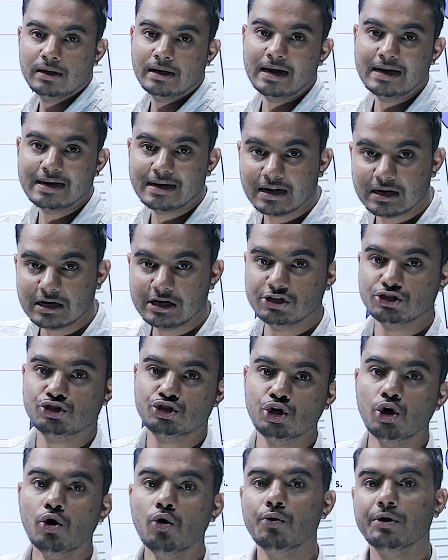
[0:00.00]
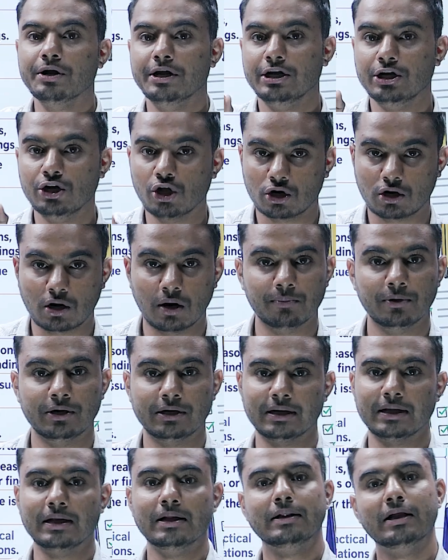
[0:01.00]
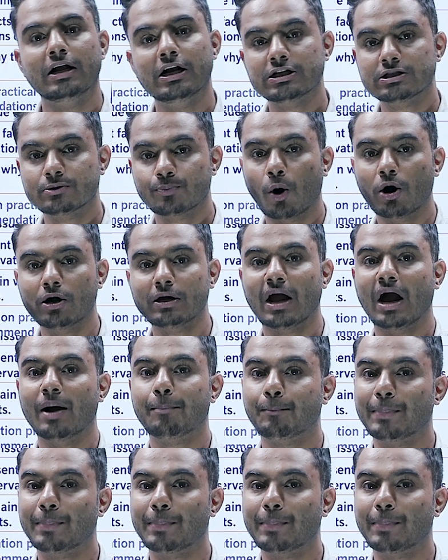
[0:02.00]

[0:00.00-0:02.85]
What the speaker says: Elderly issue in your community, they will spot a